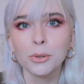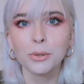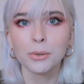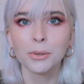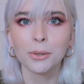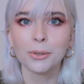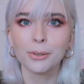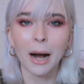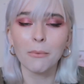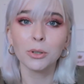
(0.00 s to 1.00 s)
to
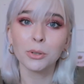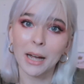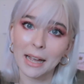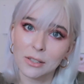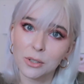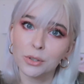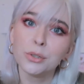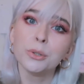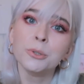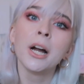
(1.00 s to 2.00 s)
know, I want to ask
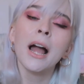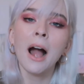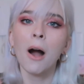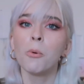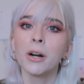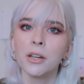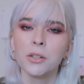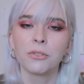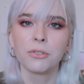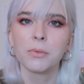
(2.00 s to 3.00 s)
you, what are
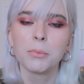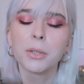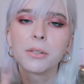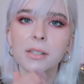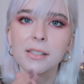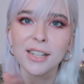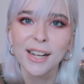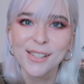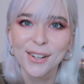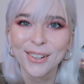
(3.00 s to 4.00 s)
your favorite bronzer
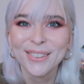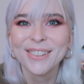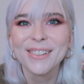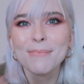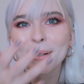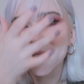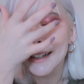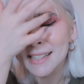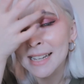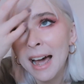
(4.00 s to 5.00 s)
slash contouring
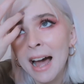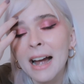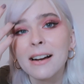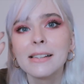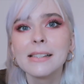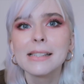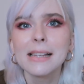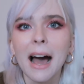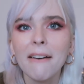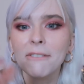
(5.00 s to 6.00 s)
products? Because
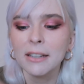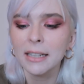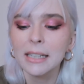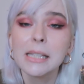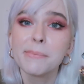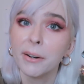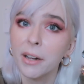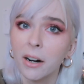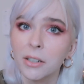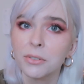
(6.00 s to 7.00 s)
I feel like it's very
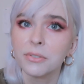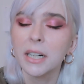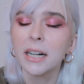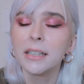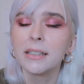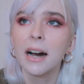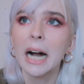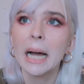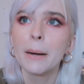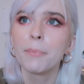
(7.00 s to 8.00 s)
hard to find.
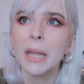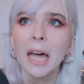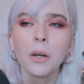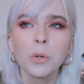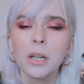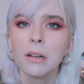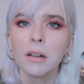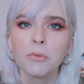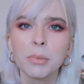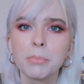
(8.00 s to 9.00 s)
I know that a
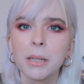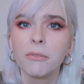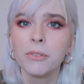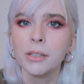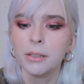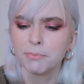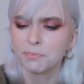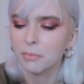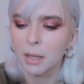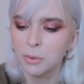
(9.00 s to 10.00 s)
lot of people are really,
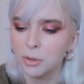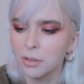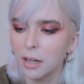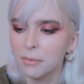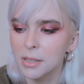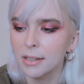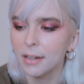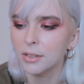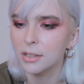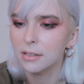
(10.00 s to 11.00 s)
I have still
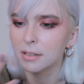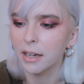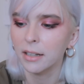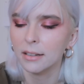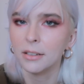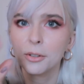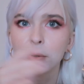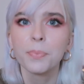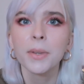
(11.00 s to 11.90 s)
have this in the hand, I need to.